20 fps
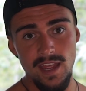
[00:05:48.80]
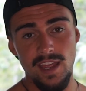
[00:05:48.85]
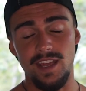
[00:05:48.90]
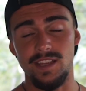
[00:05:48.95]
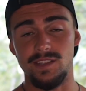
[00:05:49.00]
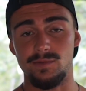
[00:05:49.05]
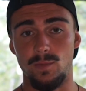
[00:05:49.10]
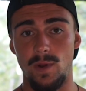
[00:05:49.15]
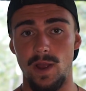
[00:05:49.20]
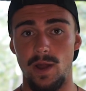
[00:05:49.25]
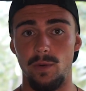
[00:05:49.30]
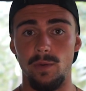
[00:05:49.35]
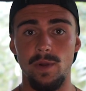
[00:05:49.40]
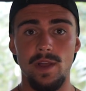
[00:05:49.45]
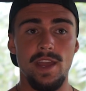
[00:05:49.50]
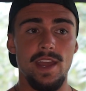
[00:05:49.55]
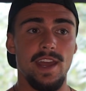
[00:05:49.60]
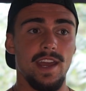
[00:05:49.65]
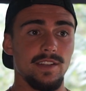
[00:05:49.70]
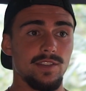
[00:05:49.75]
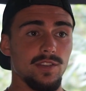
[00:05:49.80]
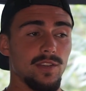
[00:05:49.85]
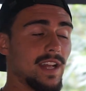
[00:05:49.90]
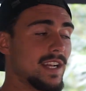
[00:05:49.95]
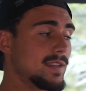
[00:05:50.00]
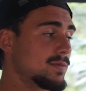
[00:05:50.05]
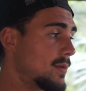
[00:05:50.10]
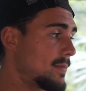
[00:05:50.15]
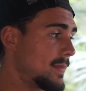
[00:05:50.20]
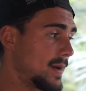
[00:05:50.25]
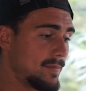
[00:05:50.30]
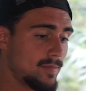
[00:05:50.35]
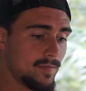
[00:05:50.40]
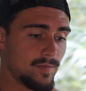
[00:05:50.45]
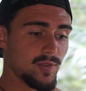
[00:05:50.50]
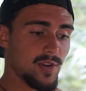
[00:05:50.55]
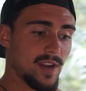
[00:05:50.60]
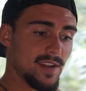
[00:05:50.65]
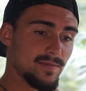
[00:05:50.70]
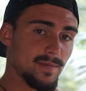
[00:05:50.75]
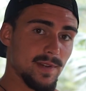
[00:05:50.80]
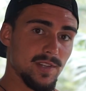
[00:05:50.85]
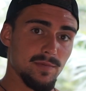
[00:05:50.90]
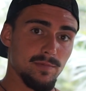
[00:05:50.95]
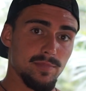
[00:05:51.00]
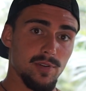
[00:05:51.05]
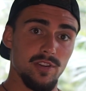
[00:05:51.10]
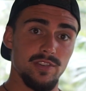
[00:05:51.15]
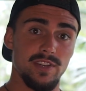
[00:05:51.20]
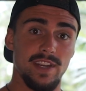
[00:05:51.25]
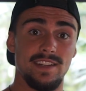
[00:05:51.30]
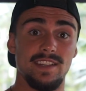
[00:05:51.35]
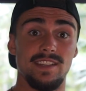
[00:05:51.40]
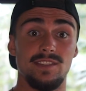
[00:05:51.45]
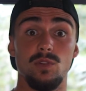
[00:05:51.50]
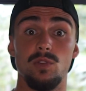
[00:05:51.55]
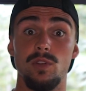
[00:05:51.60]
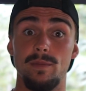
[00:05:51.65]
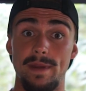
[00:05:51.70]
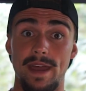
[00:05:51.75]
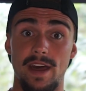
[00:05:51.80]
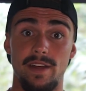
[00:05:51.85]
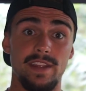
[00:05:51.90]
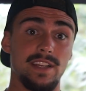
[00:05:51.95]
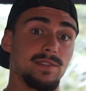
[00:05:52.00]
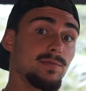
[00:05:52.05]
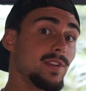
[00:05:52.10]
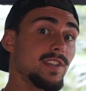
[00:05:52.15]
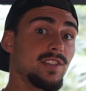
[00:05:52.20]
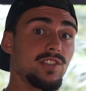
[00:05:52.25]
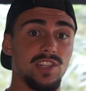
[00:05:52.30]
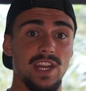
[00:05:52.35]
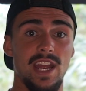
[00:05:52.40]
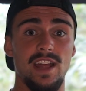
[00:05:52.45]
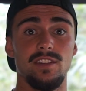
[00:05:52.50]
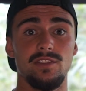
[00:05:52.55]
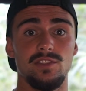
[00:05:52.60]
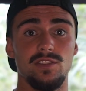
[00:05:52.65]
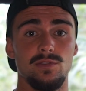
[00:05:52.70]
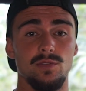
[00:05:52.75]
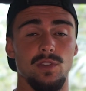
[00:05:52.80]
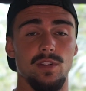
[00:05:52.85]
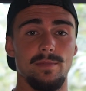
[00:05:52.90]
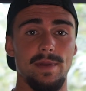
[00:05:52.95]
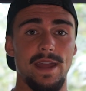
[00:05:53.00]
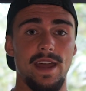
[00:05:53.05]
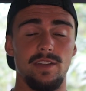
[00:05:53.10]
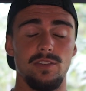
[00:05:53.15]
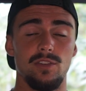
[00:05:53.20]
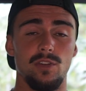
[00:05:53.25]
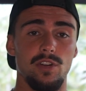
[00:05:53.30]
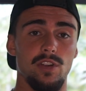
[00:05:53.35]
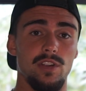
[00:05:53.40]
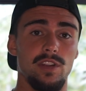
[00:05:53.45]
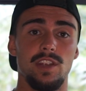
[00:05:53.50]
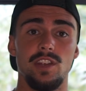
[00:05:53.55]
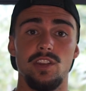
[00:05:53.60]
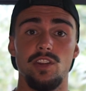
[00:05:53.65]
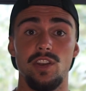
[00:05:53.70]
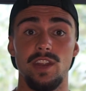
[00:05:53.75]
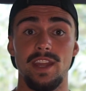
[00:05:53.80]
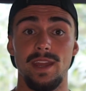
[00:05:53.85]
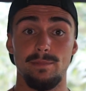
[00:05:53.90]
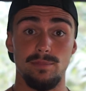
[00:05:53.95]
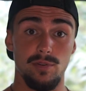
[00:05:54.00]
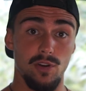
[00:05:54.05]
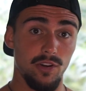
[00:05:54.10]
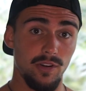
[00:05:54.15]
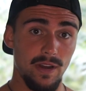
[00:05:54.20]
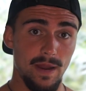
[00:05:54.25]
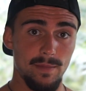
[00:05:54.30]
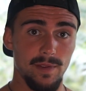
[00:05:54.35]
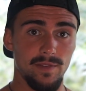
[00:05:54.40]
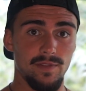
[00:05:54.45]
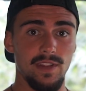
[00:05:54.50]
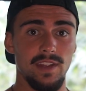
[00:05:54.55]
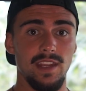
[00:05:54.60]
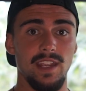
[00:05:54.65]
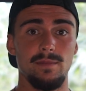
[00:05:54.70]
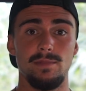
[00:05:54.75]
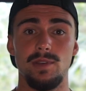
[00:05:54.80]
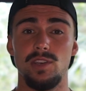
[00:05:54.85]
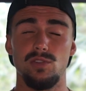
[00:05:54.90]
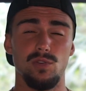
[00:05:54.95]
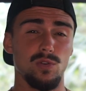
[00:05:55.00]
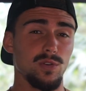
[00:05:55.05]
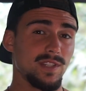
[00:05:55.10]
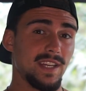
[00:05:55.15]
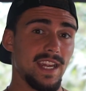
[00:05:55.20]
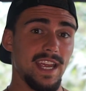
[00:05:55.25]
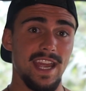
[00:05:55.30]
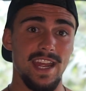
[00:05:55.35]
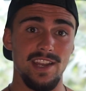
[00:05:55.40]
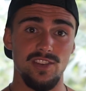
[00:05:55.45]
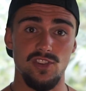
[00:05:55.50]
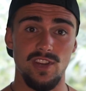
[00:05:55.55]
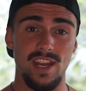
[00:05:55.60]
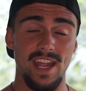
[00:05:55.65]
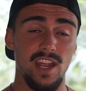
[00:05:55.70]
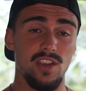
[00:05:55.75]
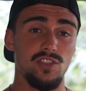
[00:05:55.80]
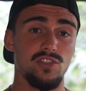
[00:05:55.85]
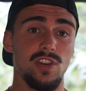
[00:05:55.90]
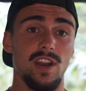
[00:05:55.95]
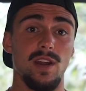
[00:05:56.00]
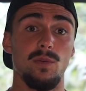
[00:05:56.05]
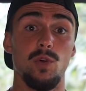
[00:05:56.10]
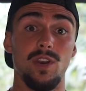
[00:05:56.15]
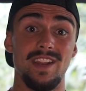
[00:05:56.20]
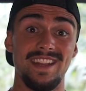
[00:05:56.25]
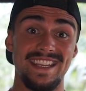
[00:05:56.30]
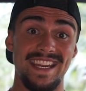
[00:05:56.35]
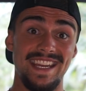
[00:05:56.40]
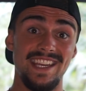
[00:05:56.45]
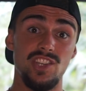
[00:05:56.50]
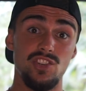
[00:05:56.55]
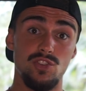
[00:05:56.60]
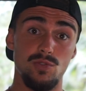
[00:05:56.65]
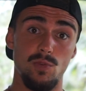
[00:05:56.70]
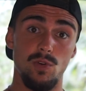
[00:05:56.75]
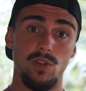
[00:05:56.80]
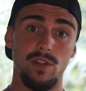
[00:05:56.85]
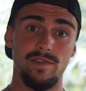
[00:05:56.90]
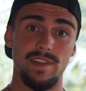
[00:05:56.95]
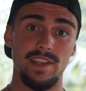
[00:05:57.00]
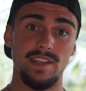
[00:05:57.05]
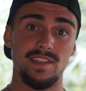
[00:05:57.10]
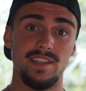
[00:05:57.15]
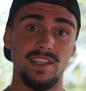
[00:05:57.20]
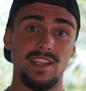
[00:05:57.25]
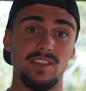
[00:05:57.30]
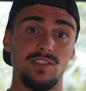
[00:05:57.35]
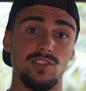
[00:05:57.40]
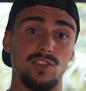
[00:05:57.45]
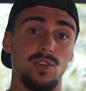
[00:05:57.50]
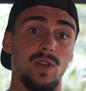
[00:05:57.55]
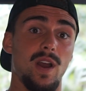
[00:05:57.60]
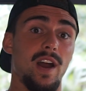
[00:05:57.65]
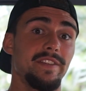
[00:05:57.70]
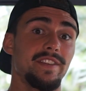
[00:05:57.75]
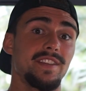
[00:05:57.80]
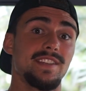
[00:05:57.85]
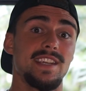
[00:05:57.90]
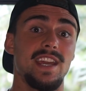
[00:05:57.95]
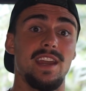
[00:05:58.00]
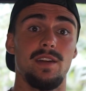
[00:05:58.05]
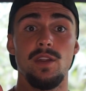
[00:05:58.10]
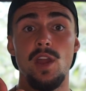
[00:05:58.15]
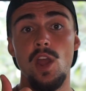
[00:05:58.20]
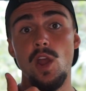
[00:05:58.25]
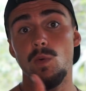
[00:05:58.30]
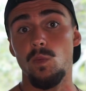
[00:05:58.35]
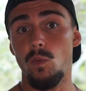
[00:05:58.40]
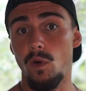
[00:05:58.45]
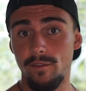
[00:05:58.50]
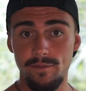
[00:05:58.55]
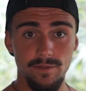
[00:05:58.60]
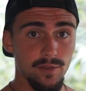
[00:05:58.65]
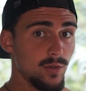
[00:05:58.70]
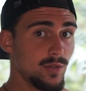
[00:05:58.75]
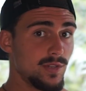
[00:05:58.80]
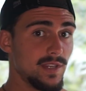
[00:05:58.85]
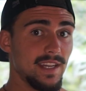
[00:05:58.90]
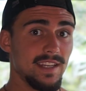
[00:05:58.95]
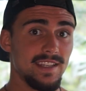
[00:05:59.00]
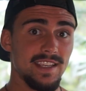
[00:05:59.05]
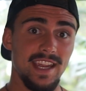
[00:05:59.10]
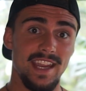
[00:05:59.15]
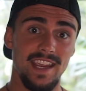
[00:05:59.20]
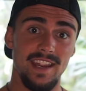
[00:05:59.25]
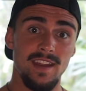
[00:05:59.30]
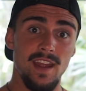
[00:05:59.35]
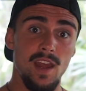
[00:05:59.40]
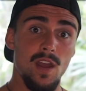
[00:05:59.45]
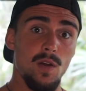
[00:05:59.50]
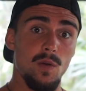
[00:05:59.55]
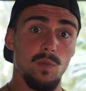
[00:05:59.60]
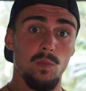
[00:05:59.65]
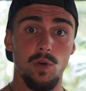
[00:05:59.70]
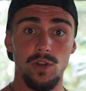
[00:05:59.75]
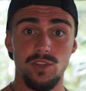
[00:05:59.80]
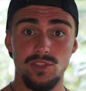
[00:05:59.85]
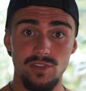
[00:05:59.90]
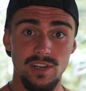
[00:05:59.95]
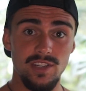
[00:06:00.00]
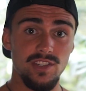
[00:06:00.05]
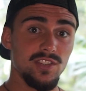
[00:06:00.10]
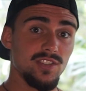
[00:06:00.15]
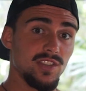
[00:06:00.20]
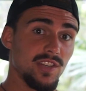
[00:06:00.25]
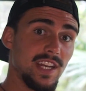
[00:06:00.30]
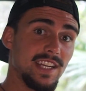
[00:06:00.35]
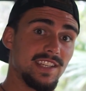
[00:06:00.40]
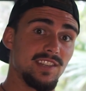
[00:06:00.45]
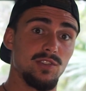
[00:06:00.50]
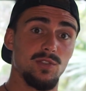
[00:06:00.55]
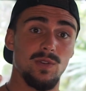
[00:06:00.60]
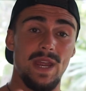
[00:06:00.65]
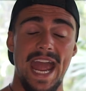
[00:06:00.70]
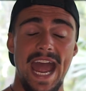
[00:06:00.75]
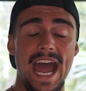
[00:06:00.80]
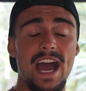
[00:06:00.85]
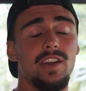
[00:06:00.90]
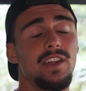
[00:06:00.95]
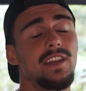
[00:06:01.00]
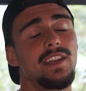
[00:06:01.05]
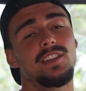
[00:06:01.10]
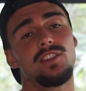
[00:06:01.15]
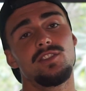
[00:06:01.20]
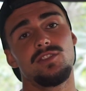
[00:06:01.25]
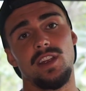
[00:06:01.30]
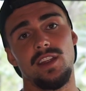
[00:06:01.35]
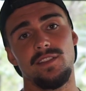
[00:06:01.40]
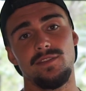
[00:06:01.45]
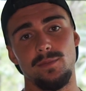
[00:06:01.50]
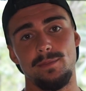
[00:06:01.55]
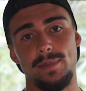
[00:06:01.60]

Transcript: as well. And so that's what my transformation project is all about. That's what this challenge is all about. Not only are you going to get programming for the year, but you also get education. I want to teach you all of these things so you understand what foods you need to eat, what stretches you need to do, how you need to train for